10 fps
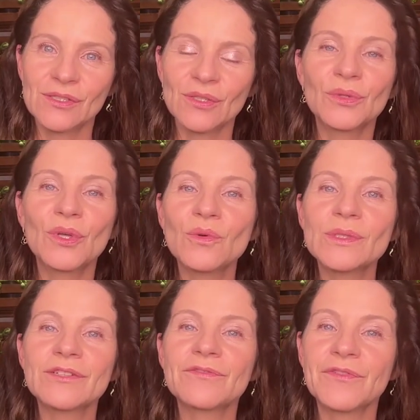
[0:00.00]
So
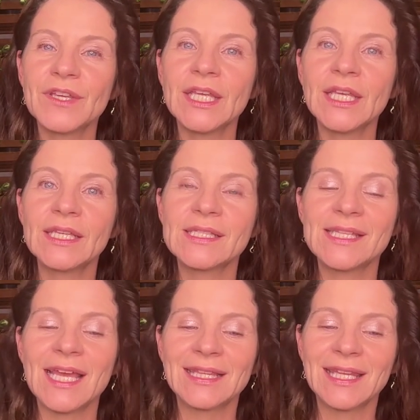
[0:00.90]
those are things
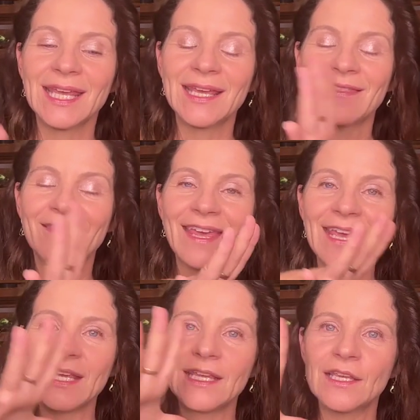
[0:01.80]
that can
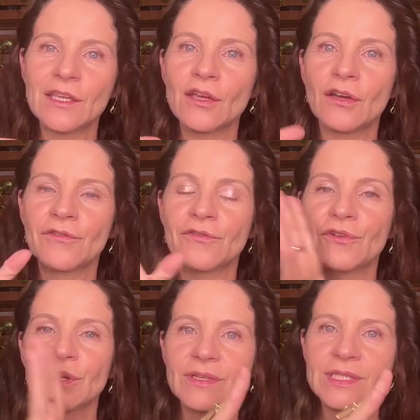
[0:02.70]
take your
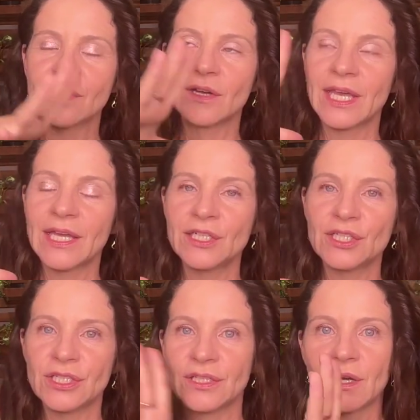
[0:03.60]
frequency, your
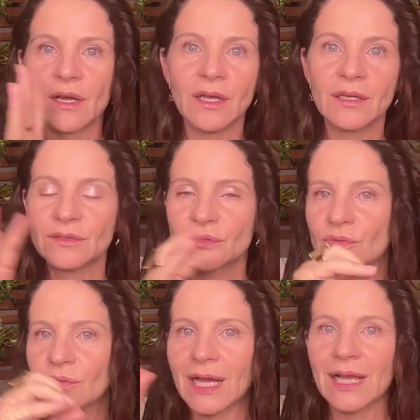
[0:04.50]
energy
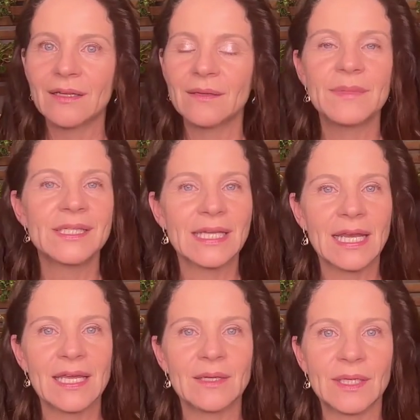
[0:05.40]
to
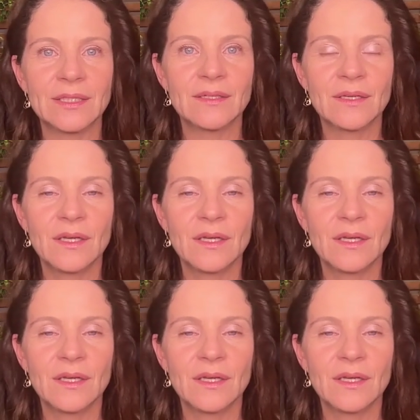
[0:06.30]
misalignment.